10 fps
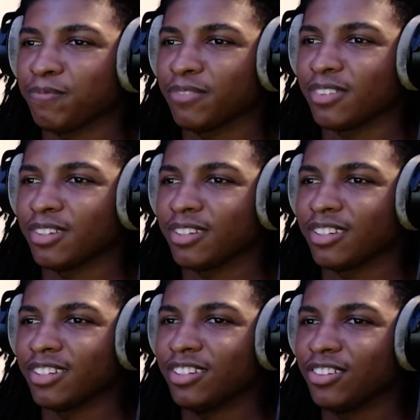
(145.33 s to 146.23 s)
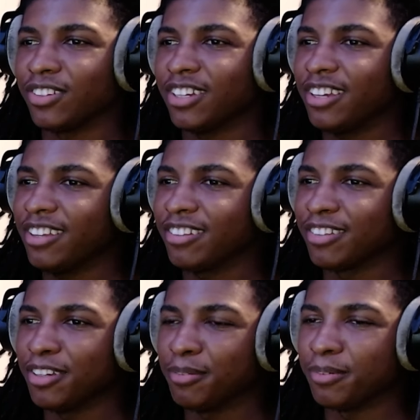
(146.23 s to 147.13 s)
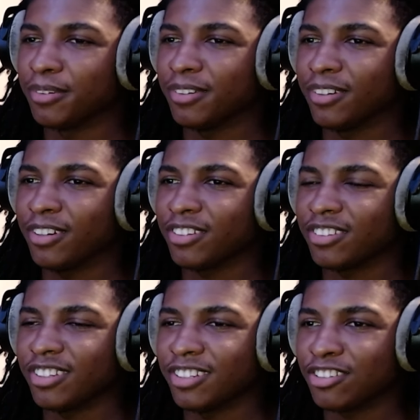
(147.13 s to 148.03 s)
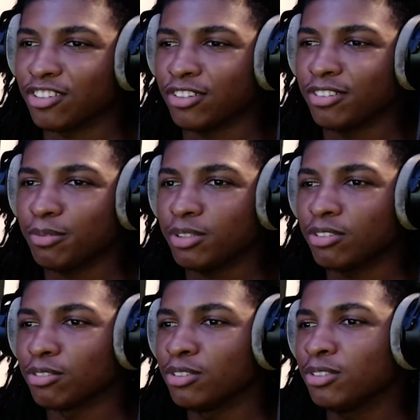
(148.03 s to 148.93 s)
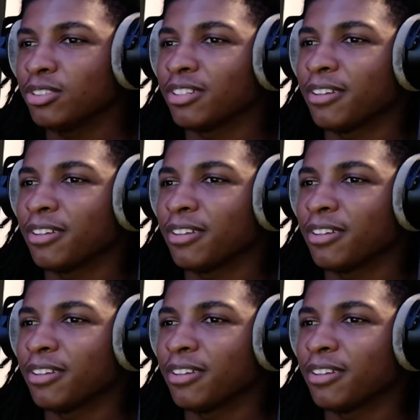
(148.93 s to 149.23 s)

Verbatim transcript: Let's go. Get your hands up. Argentina jersey. What is you doing?